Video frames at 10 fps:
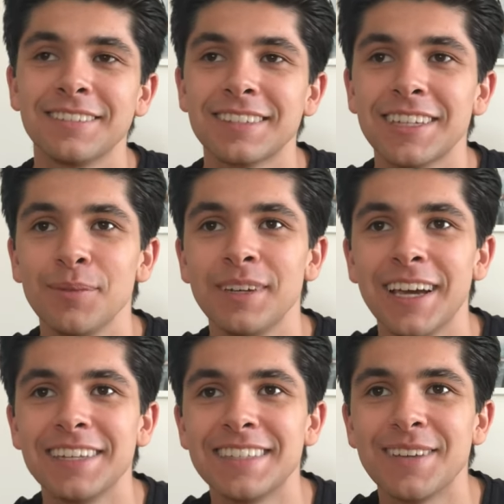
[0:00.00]
it's gonna be
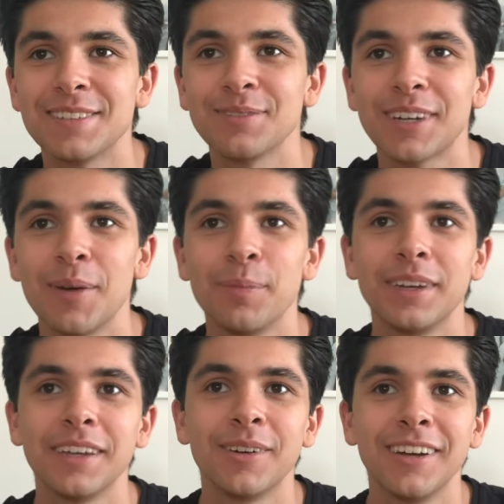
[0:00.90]
nice to have some
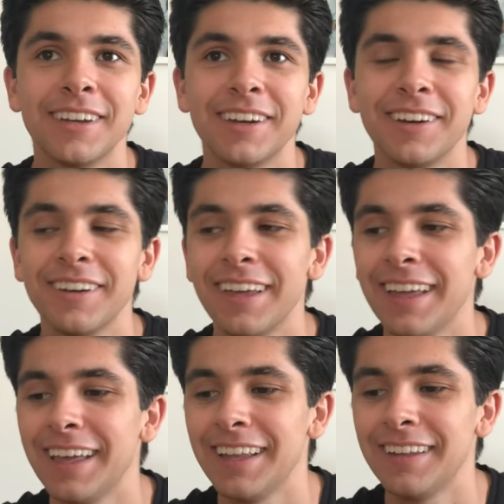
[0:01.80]
company around here
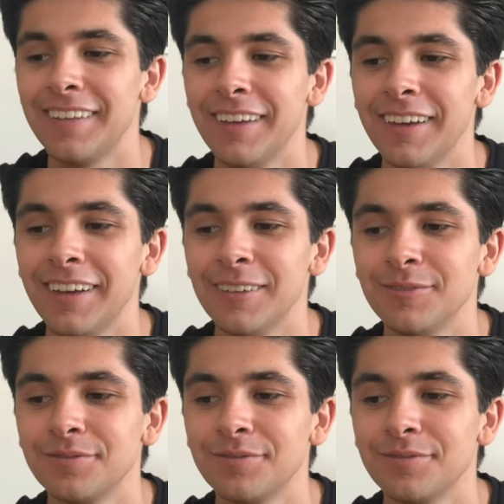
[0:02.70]
and uh,